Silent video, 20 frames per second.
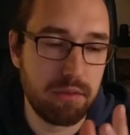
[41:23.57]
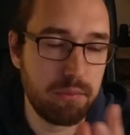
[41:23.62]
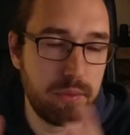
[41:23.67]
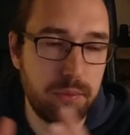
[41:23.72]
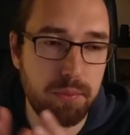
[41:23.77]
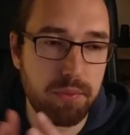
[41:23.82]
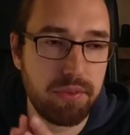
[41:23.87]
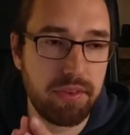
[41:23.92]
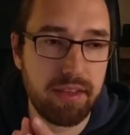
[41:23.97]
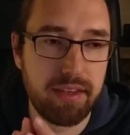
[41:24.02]
We
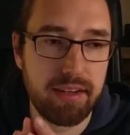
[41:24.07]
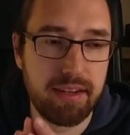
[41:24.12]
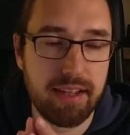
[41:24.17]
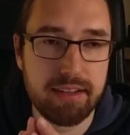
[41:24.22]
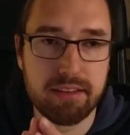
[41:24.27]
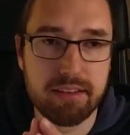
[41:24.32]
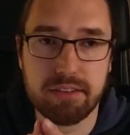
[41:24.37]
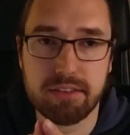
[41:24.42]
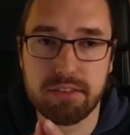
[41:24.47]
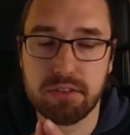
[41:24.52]
would then
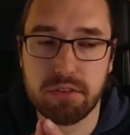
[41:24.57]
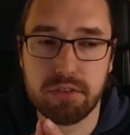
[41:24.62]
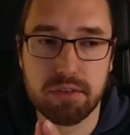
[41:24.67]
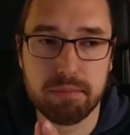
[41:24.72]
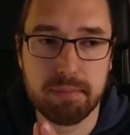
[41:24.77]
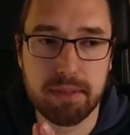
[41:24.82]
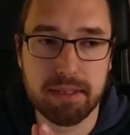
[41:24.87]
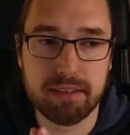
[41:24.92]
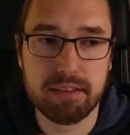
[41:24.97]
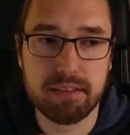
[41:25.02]
add this to the
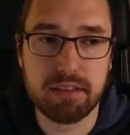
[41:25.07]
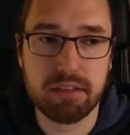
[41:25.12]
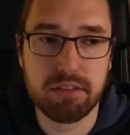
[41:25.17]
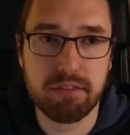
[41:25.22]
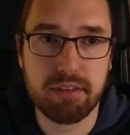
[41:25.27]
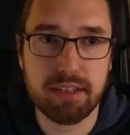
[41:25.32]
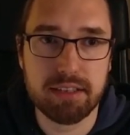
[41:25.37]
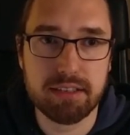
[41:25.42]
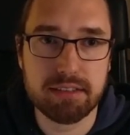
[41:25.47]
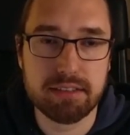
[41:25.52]
magnet
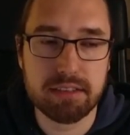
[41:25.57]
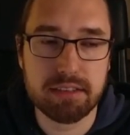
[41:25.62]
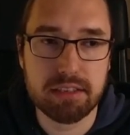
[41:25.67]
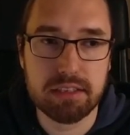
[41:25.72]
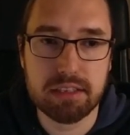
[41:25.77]
device.